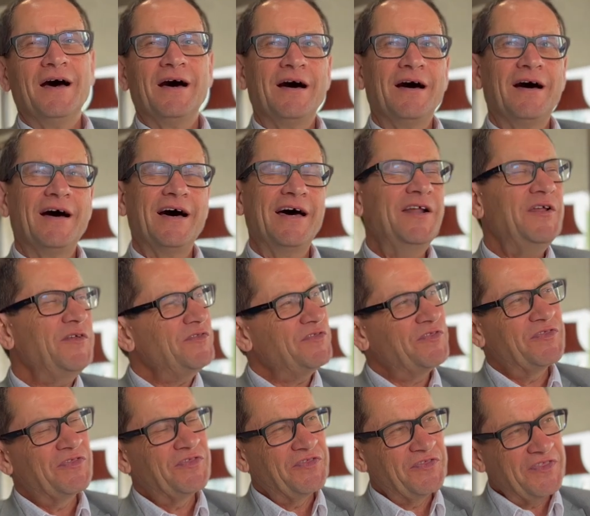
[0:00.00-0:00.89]
I don't
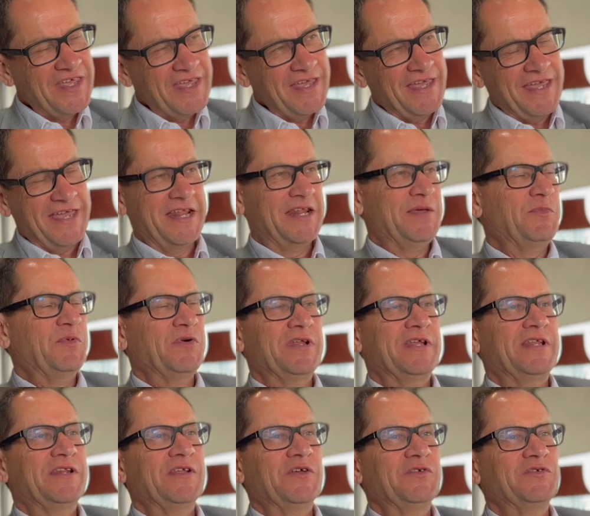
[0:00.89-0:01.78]
think anybody
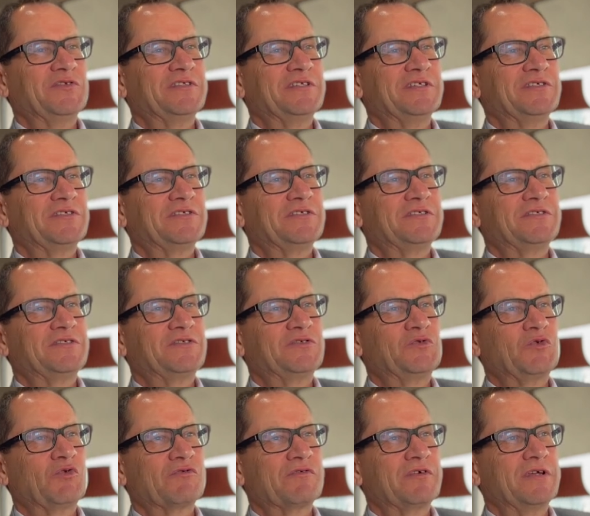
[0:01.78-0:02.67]
knows this
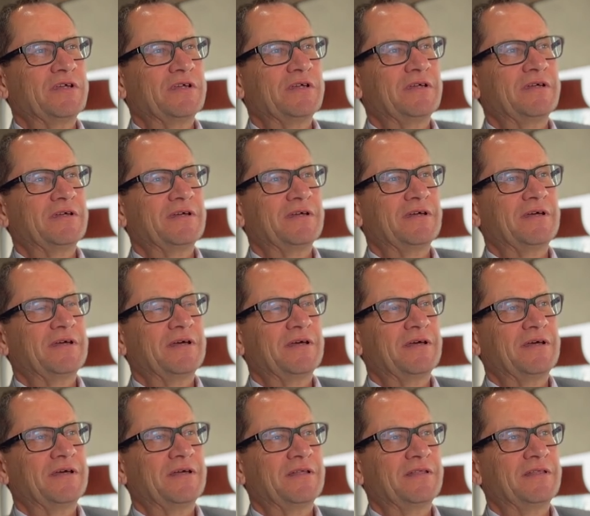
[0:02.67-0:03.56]
story
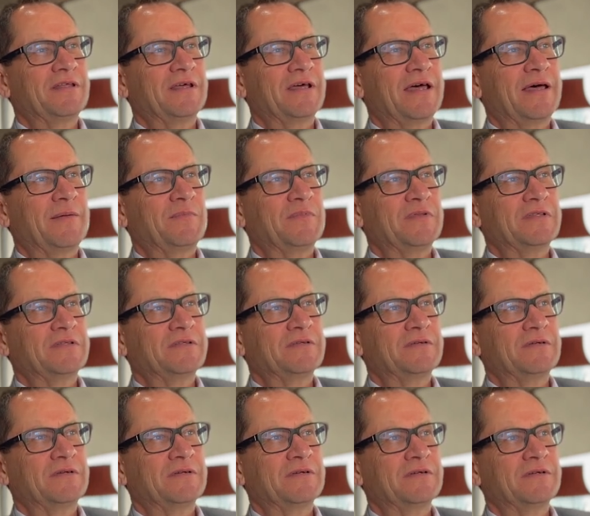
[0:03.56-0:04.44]
that happened
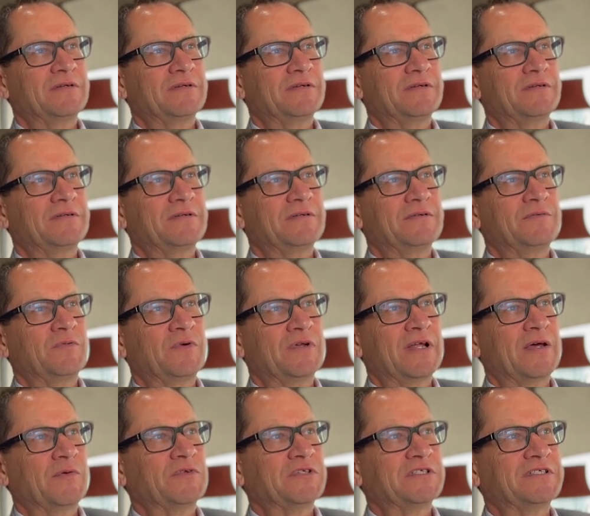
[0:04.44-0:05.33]
when
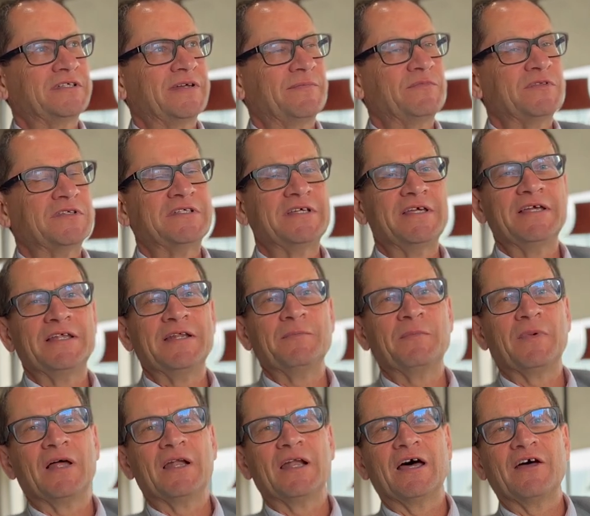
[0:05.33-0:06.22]
I was 17 in
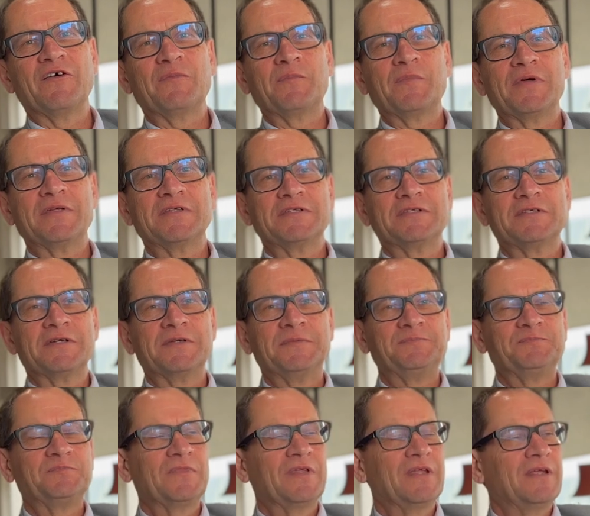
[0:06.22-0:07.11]
my life, but
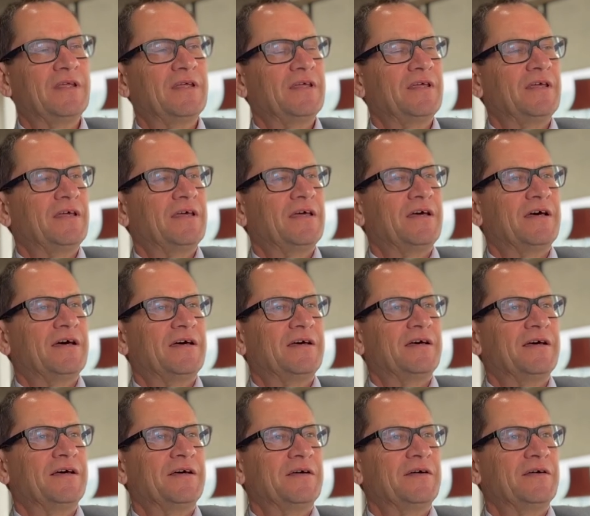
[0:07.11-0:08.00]

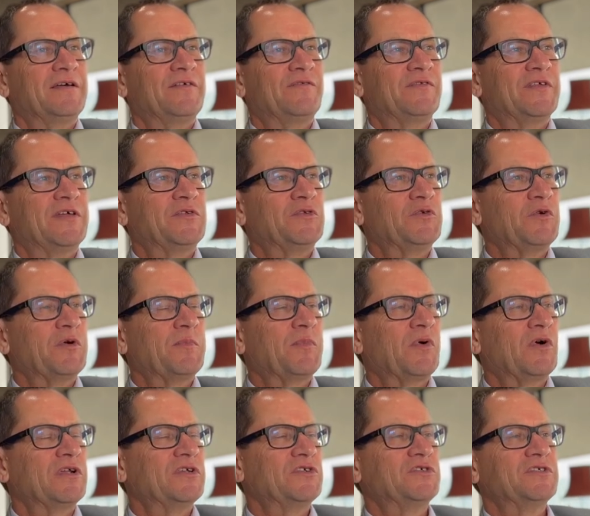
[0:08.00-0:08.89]
if they do,
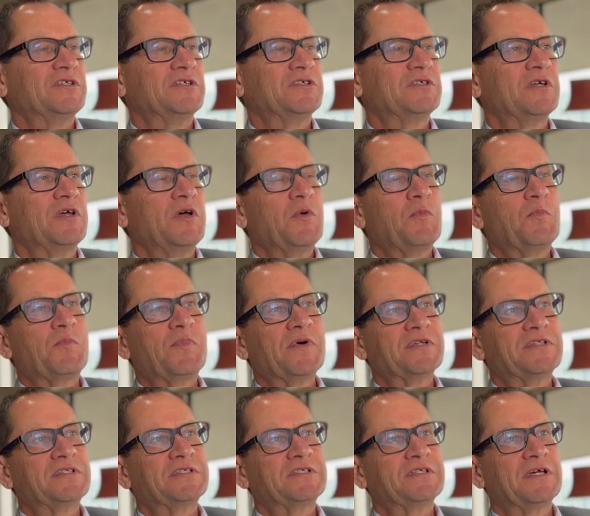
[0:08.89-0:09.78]
apologies.
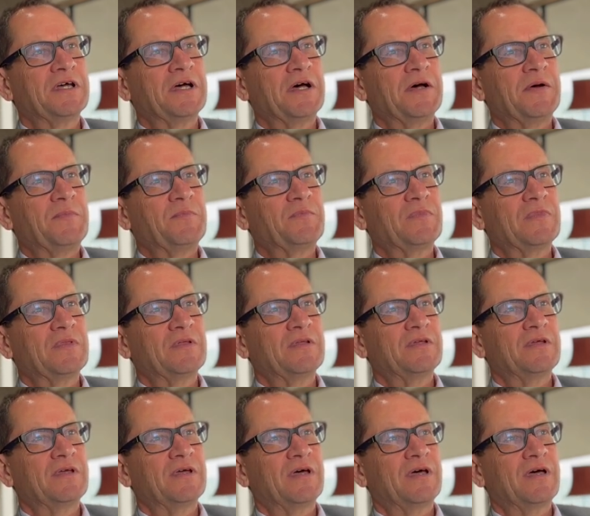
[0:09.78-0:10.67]
But
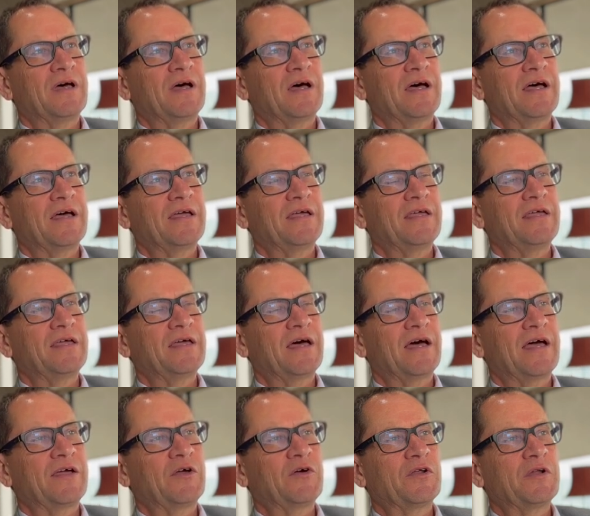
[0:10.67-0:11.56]

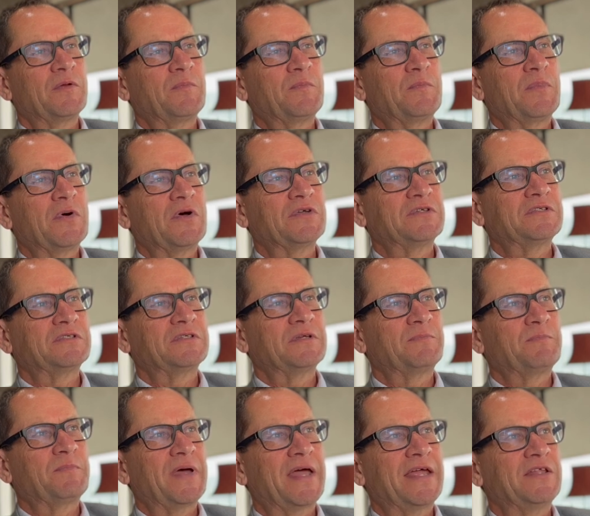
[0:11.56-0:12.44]
I got a burst
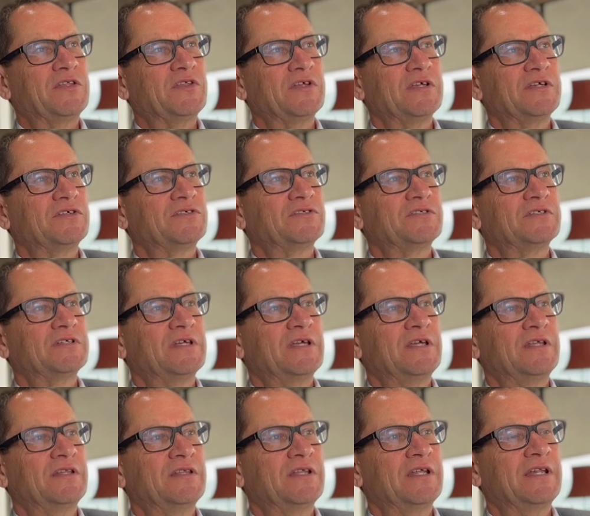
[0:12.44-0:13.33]
appendix
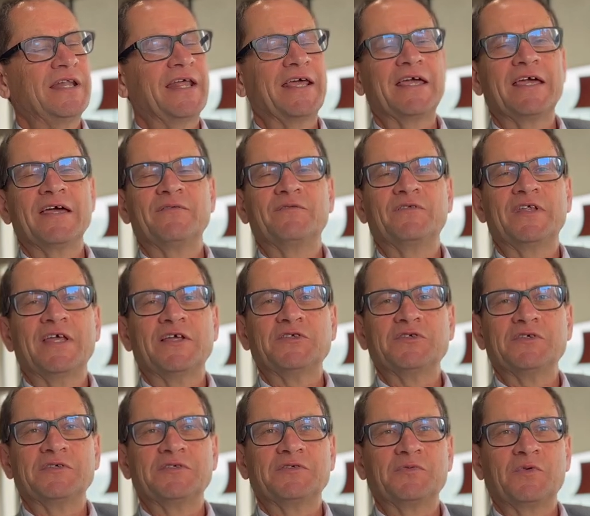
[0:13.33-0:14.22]
in the Negev
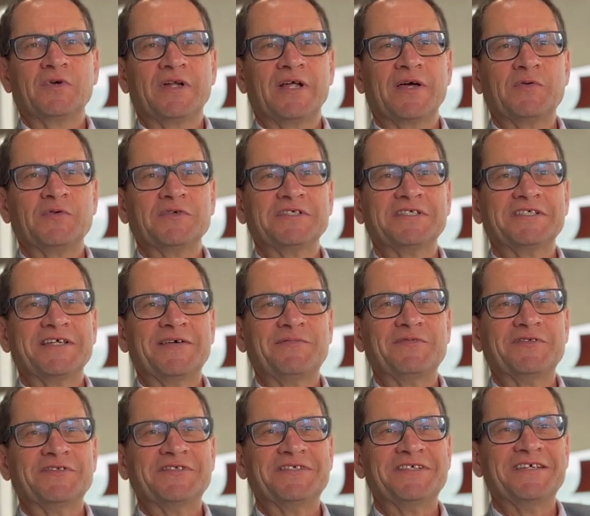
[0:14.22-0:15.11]
Desert when I was
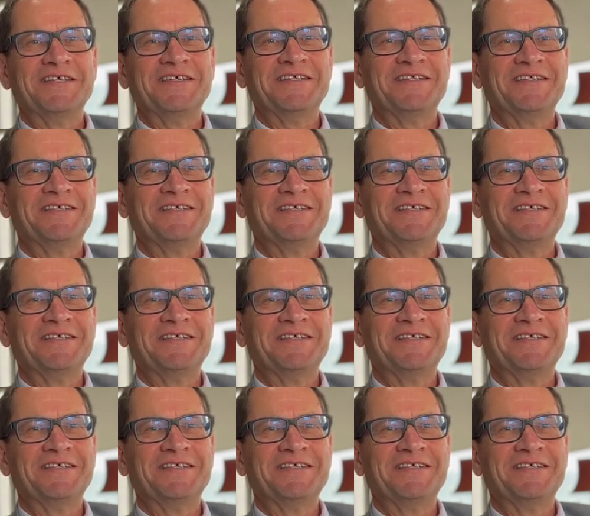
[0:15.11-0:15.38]
17,